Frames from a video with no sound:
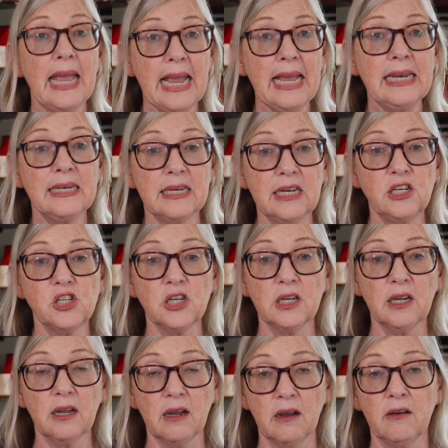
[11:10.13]
and
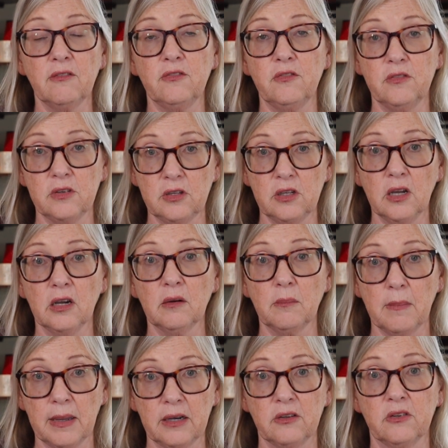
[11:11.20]
teaching of
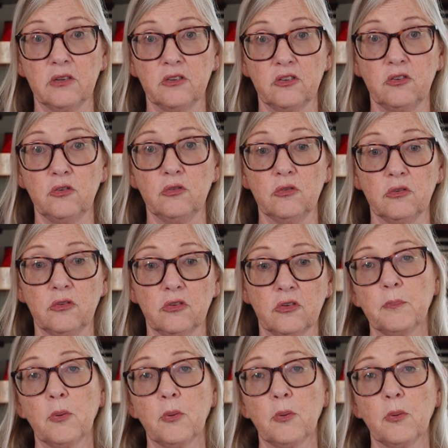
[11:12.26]
young medicine students.